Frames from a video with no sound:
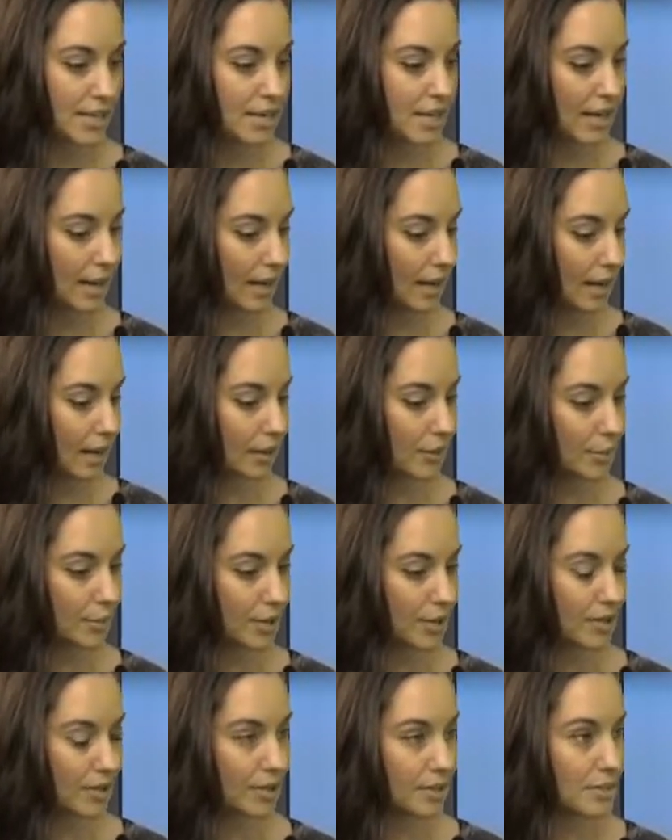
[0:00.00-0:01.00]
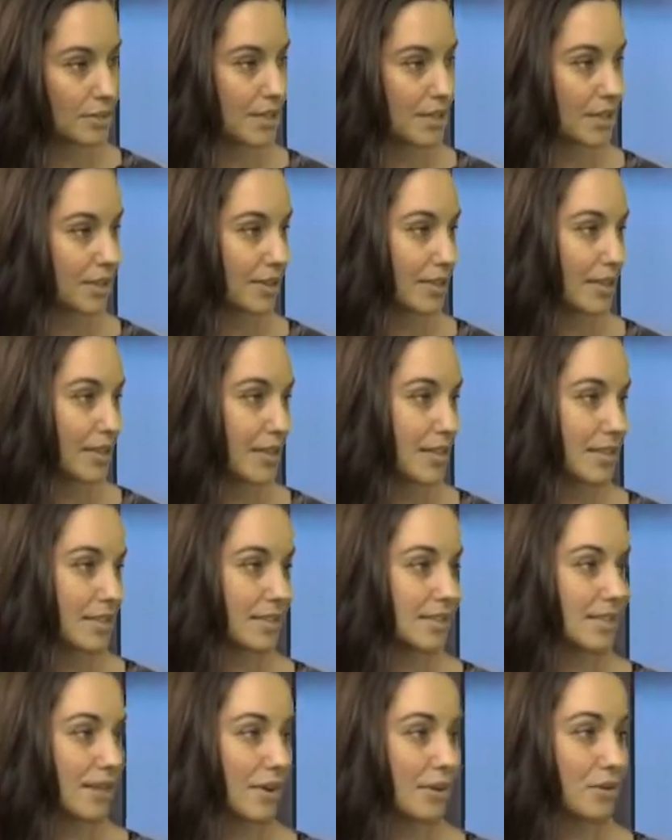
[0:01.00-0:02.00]
working with
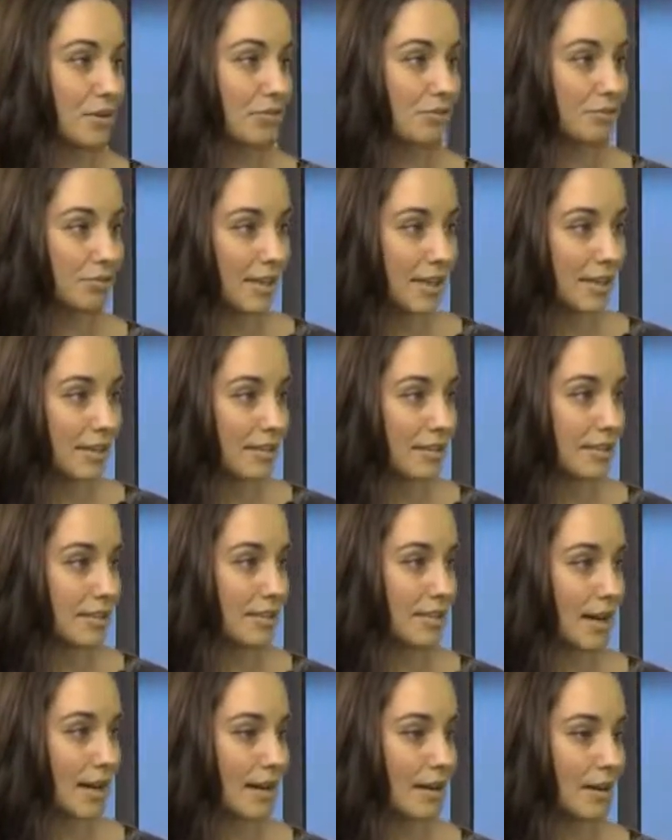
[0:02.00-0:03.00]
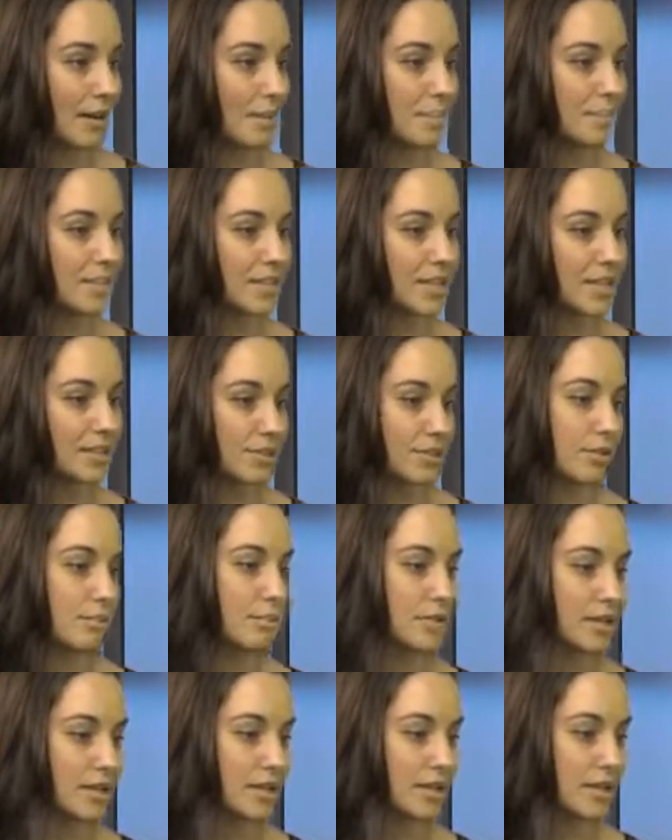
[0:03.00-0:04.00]
aerialists out of France that took
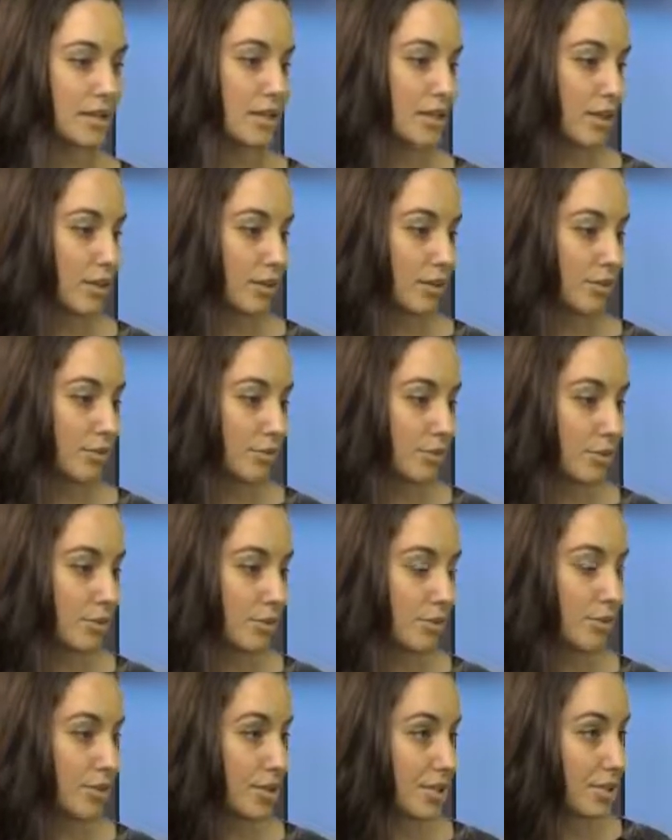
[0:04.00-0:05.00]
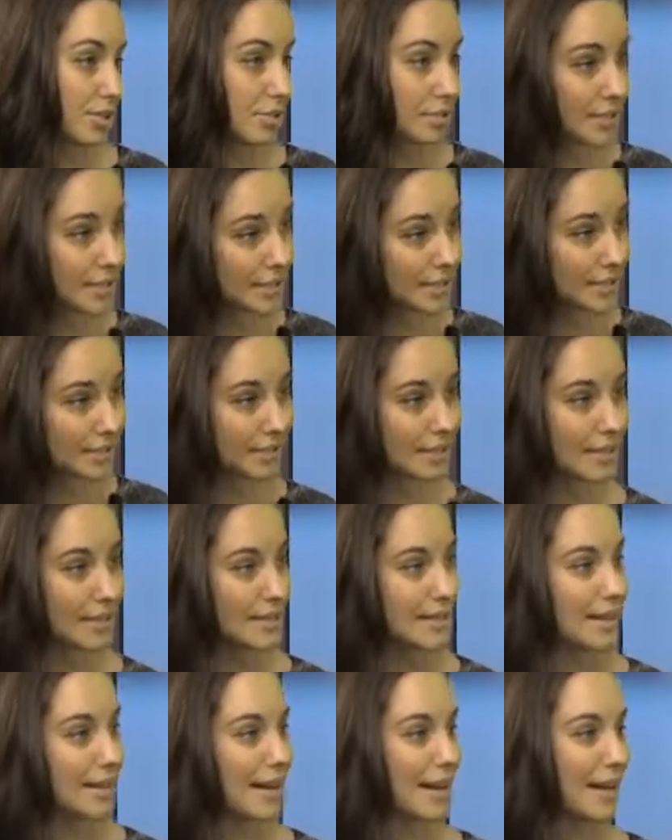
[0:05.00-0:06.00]
me through to Greece.
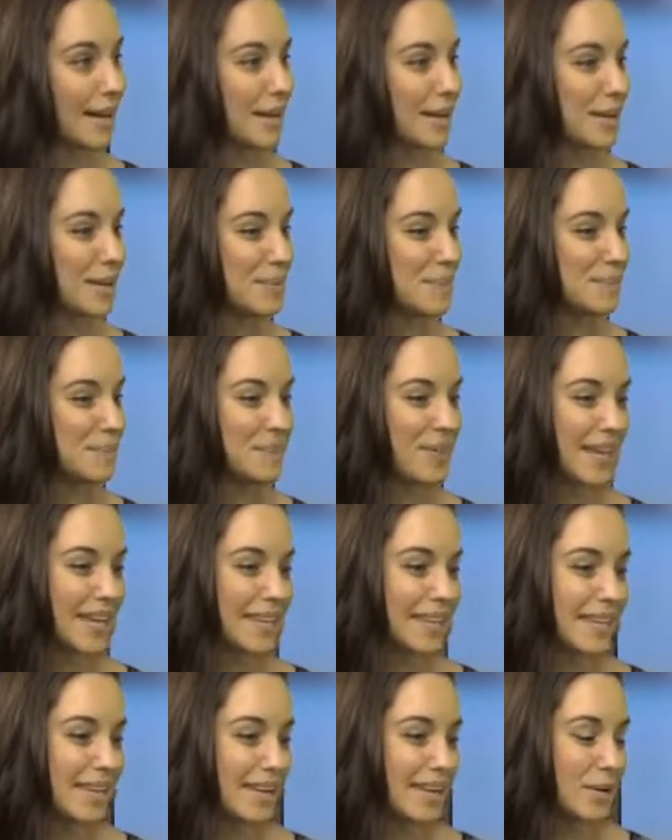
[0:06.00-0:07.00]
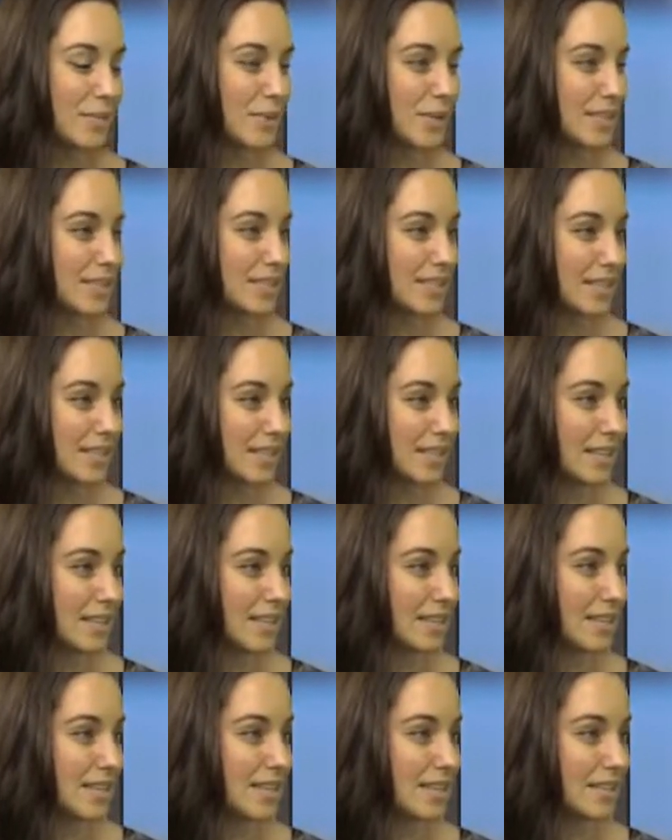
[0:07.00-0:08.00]
And then I was
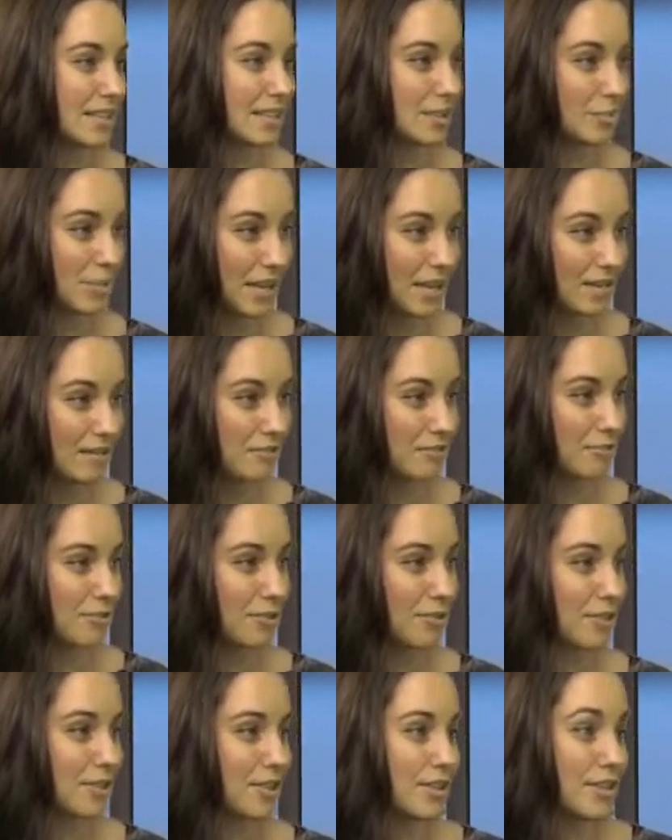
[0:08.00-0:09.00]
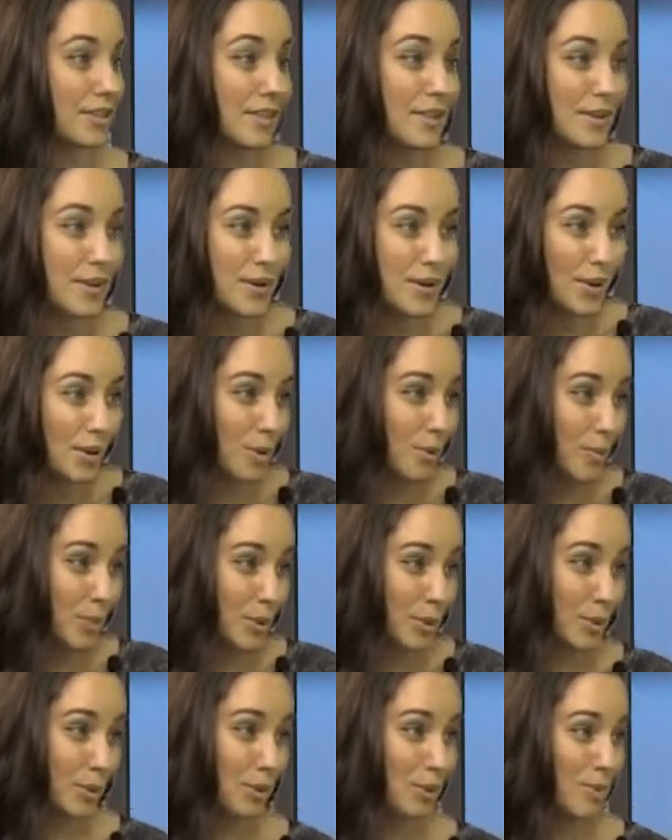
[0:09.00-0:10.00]
in Spain for
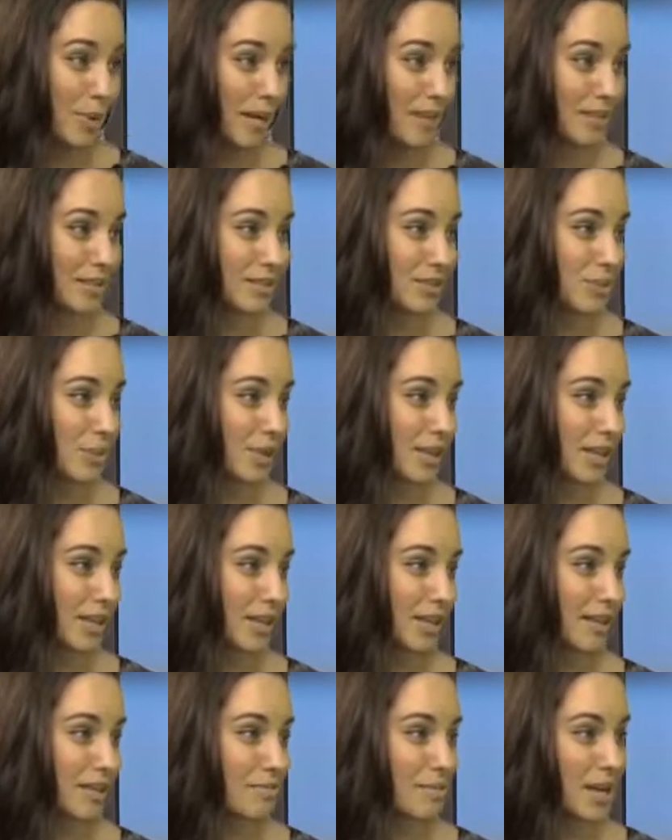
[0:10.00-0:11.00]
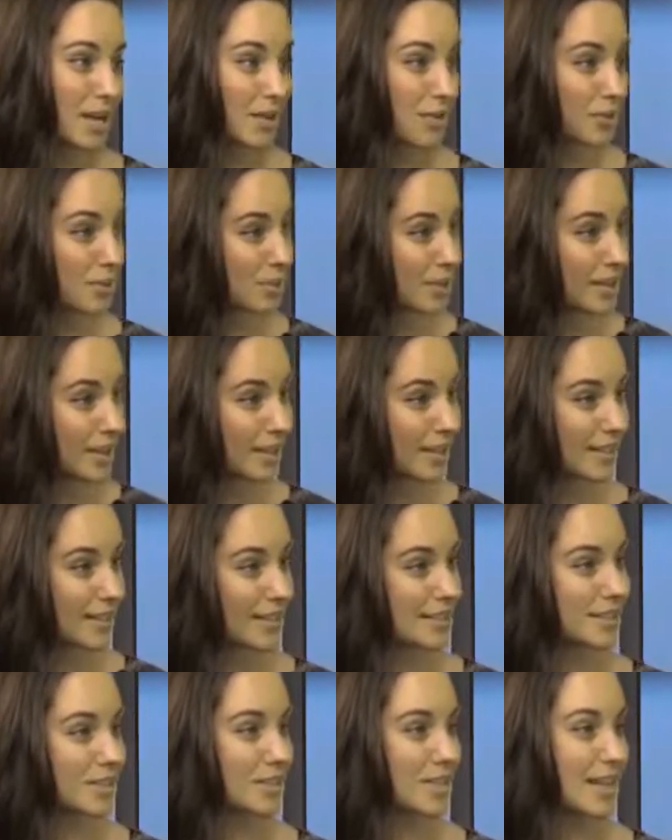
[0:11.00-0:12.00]
almost 2 months working on my own work
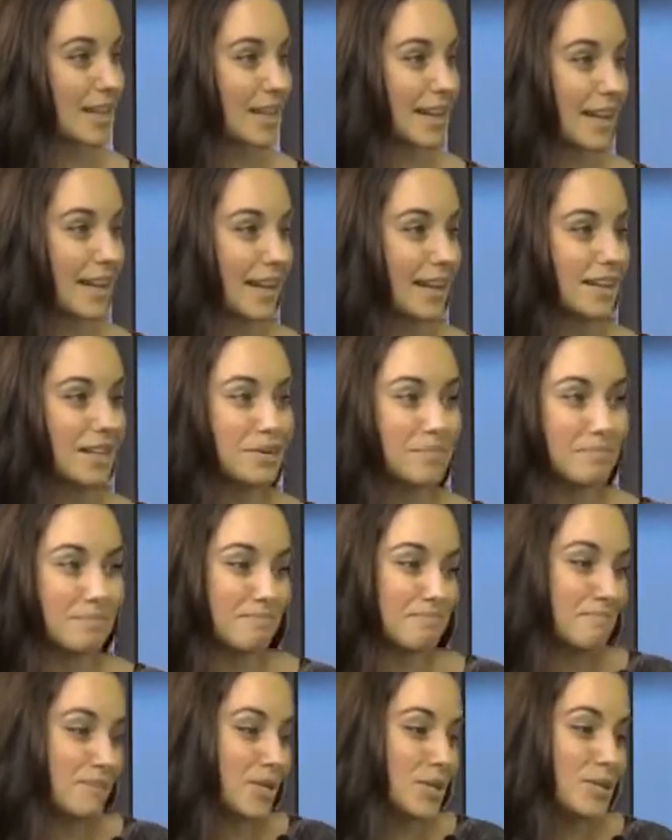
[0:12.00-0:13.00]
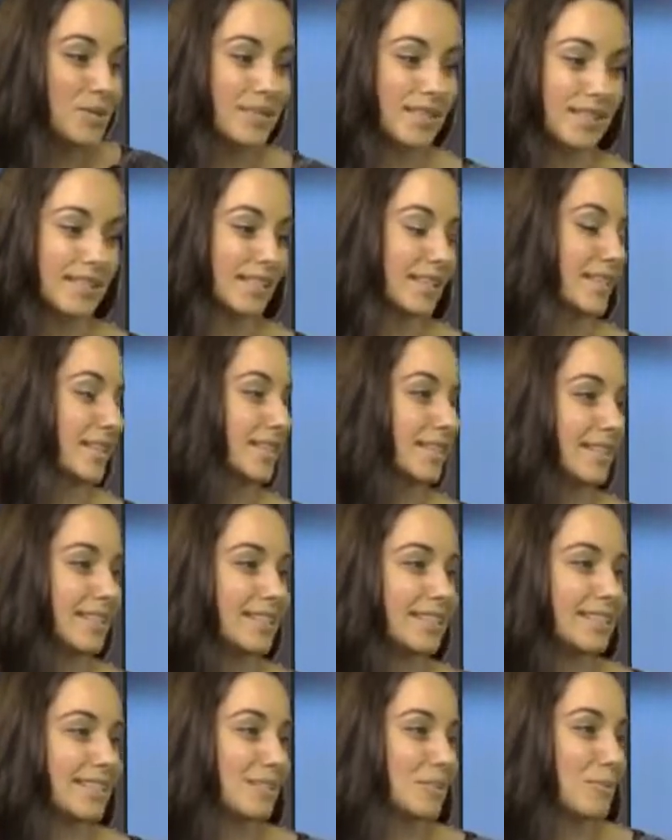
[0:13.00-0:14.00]
so that I had new and exciting
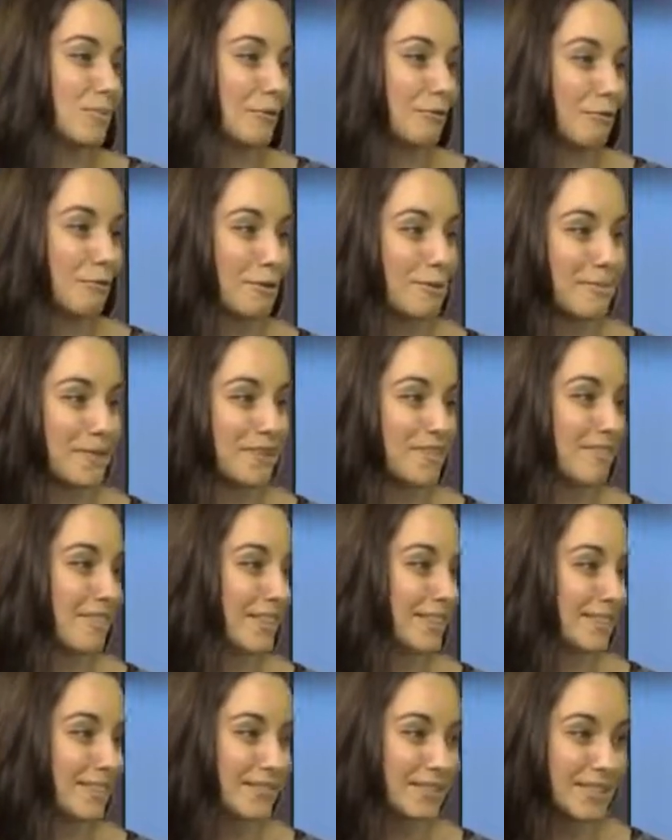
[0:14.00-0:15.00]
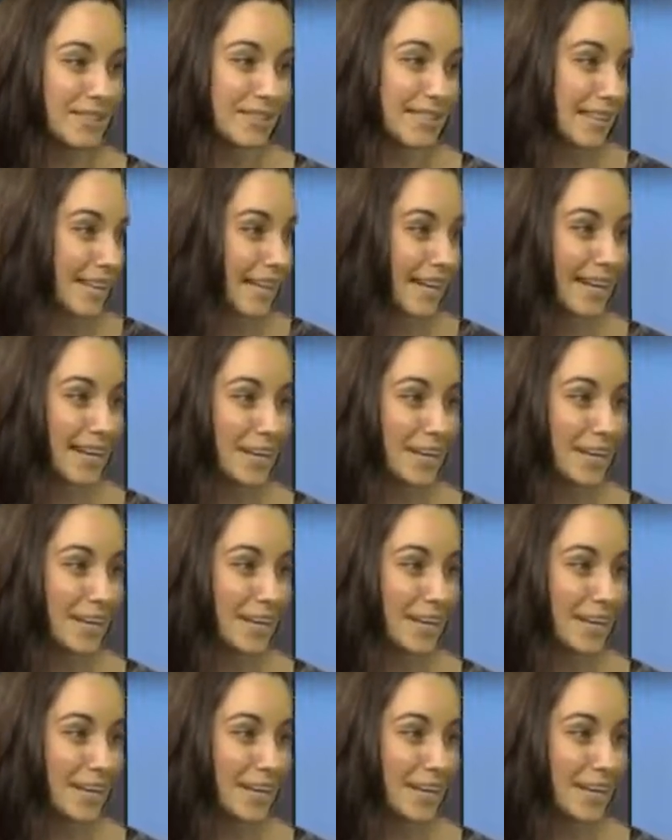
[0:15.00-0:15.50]
things to perform at the festivals in Canada.